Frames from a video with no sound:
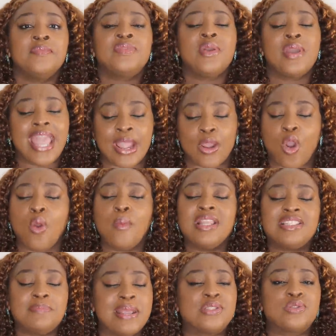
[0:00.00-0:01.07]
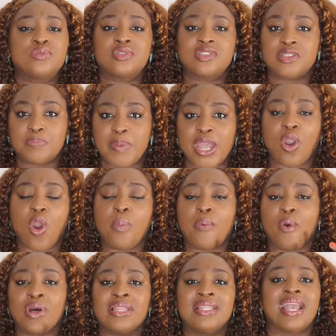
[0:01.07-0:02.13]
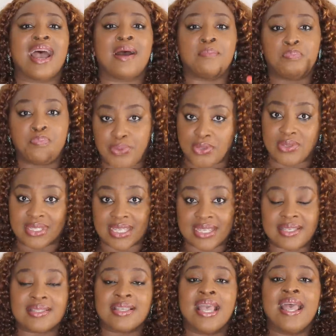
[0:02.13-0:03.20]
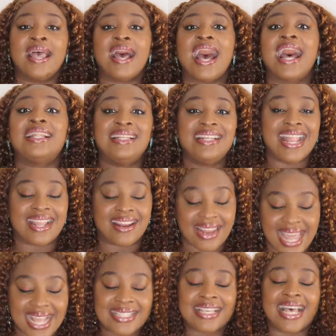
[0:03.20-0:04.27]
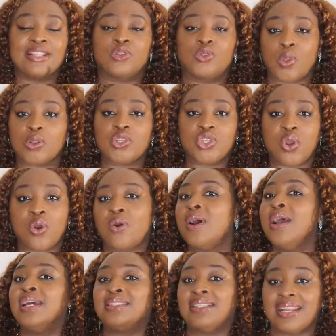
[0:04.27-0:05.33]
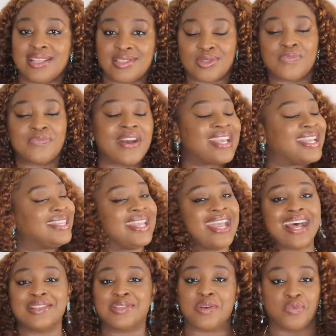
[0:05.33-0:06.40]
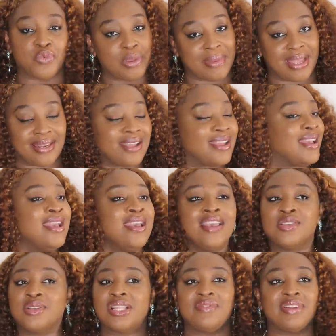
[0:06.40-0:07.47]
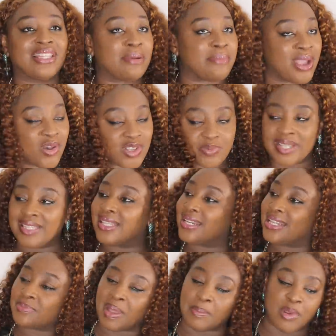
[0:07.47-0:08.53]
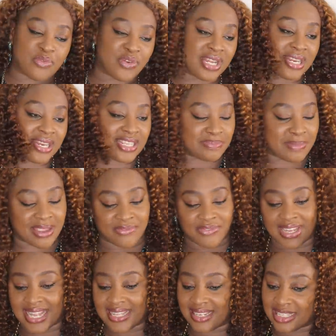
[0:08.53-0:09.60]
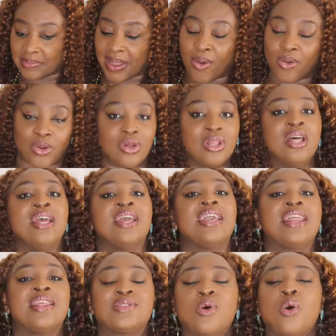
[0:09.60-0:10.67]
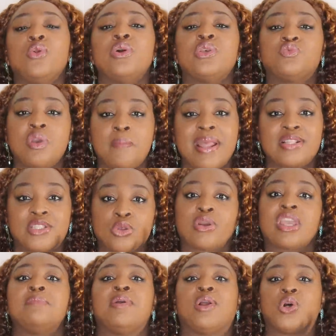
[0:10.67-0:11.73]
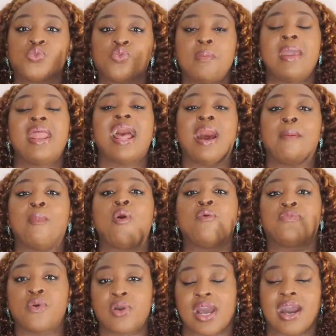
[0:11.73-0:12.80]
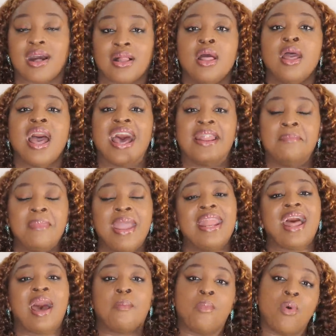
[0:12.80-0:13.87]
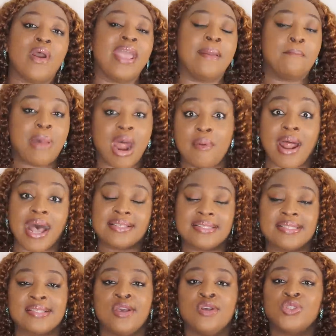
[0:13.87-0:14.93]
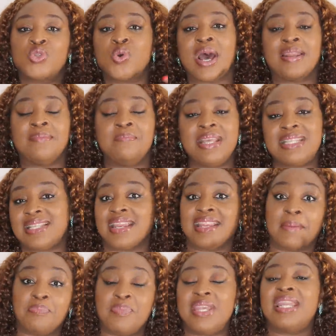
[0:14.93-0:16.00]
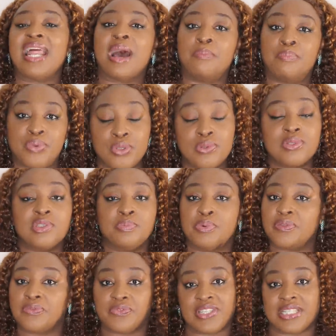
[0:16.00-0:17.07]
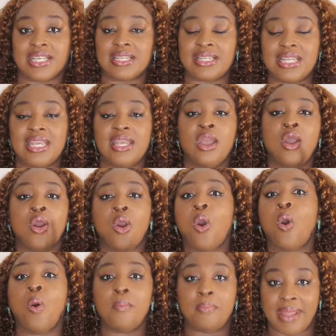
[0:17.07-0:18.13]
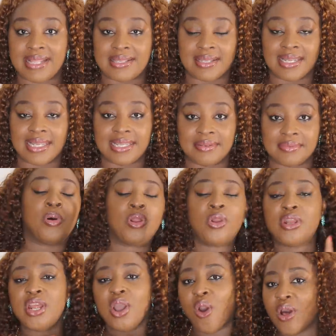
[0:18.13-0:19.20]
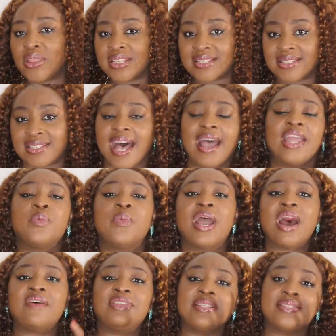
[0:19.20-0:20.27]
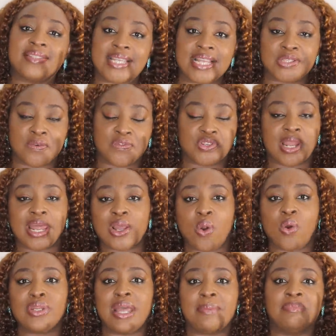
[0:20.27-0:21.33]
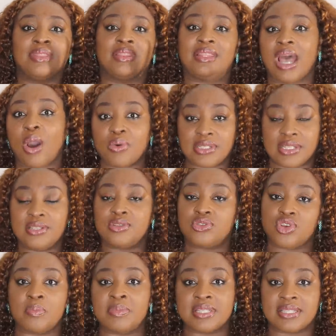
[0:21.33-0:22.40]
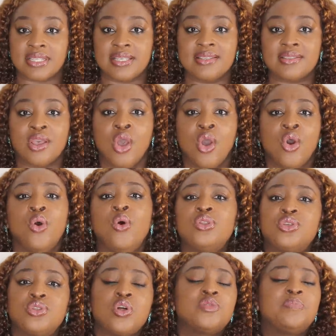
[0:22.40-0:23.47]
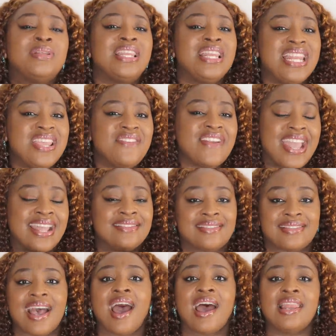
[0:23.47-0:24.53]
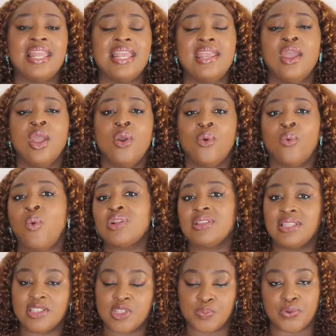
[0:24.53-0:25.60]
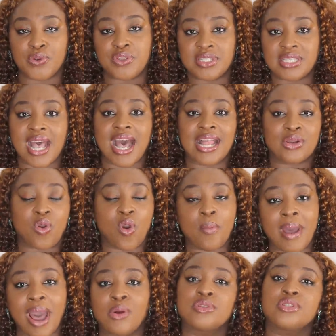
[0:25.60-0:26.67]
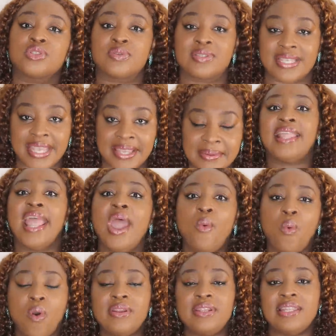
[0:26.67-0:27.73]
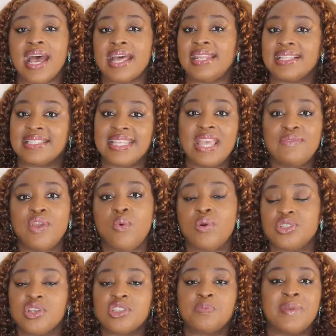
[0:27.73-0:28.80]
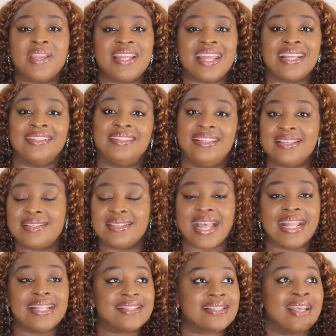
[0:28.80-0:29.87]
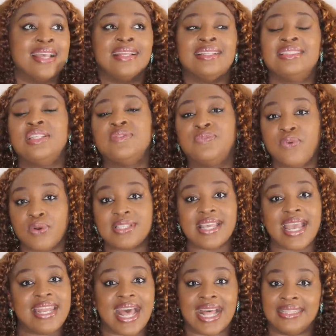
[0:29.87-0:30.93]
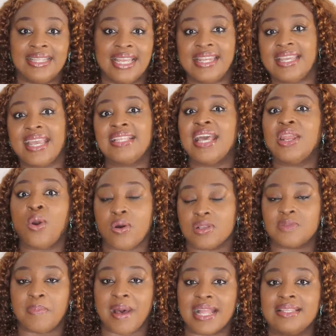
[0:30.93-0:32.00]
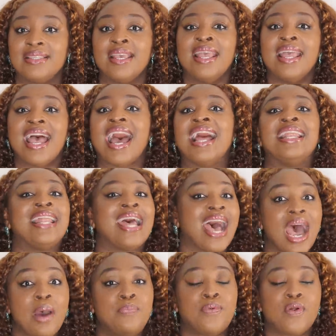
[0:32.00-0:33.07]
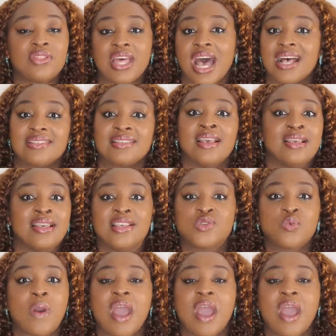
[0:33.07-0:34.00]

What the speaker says: They encourage men to speak up on the abuses and neglect and torture that they suffer in the hands of women. It's not every time my husband did this, my boyfriend did this, my father did this, my uncle. It is always women talking because women are more vocal and men are more embarrassed to admit that they are being abused, both physically or mentally. But on the other side, we have this set of, shall I call them, doubting Thomases, who do not believe entirely what this producer had come out to say. They wonder that if he was just being a decent, devoted and dedicated husband, and her brothers, his